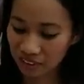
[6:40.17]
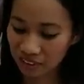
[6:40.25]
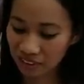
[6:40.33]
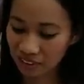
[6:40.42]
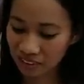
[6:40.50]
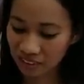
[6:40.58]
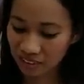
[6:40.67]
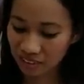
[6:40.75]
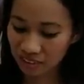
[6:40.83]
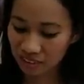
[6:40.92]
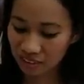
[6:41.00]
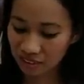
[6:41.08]

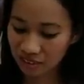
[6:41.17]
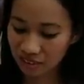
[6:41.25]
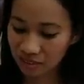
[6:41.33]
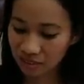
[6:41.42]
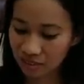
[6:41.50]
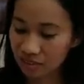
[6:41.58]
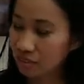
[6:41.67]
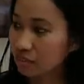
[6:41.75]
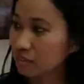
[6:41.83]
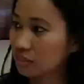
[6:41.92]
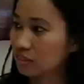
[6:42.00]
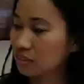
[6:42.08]

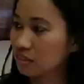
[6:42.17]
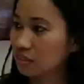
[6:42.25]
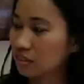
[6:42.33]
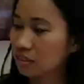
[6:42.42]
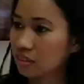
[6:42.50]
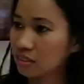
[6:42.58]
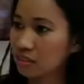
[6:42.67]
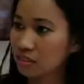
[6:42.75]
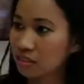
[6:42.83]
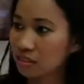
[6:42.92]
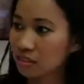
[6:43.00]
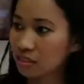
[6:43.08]

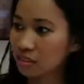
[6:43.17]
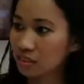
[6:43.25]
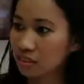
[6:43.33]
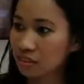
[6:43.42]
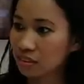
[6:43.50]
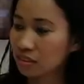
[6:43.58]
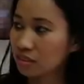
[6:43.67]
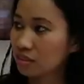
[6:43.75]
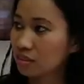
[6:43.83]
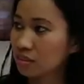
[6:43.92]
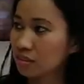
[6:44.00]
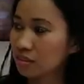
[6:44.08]

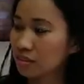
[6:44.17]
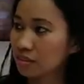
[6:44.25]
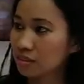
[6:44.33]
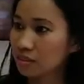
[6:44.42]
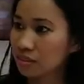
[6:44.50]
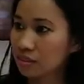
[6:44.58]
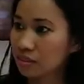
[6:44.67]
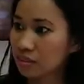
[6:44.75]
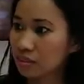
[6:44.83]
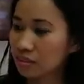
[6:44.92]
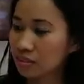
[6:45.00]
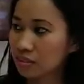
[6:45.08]

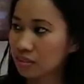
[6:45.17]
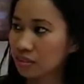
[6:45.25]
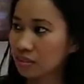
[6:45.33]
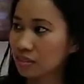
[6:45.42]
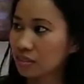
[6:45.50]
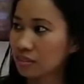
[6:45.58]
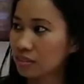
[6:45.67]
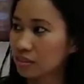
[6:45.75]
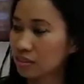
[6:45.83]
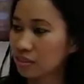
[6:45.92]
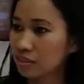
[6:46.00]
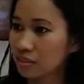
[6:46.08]

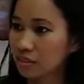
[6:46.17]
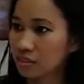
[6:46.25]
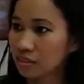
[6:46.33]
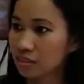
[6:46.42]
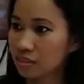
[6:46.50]
(not speaking)